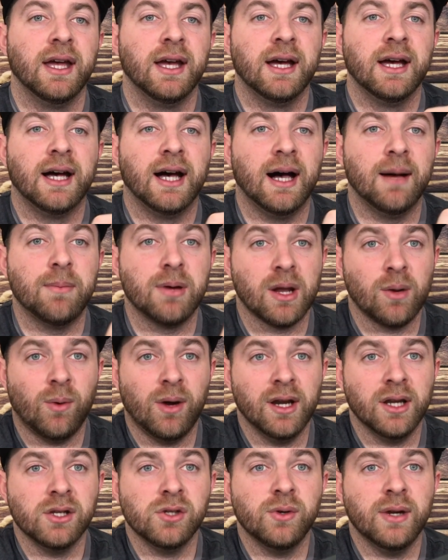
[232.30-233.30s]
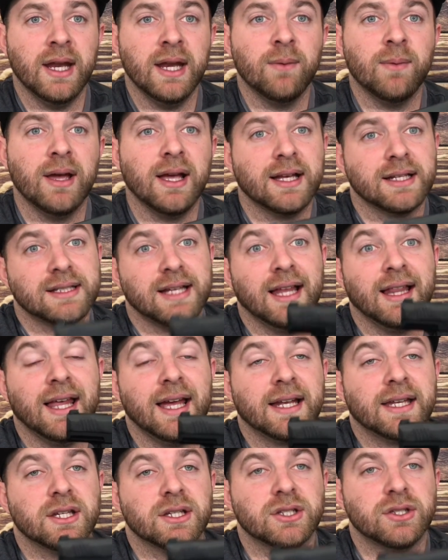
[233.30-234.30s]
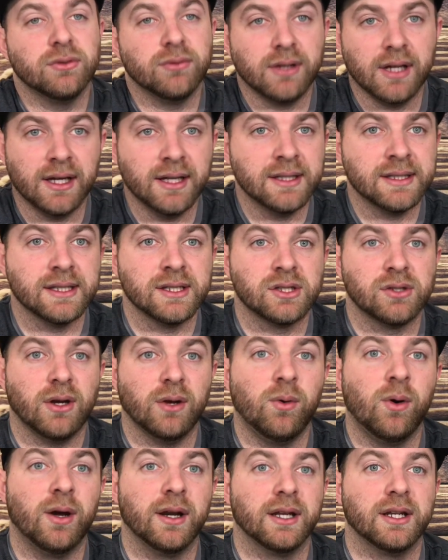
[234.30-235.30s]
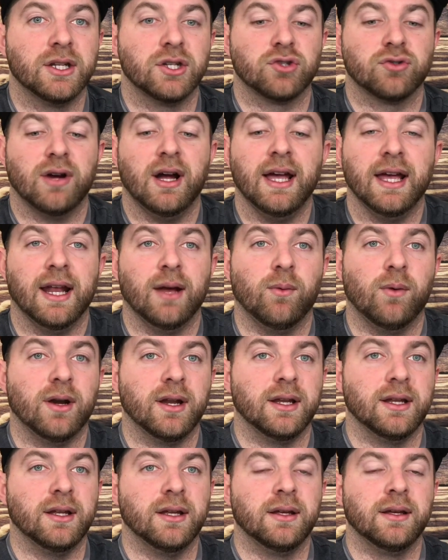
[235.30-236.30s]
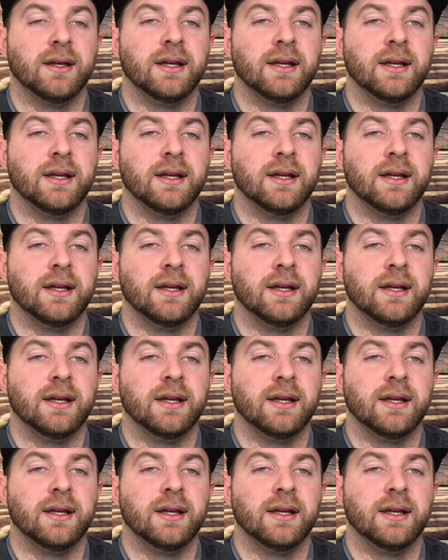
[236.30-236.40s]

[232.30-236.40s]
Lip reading: But I wanted to do it anyway because I like to shoot guns, and so I wanted to try it. I wanted to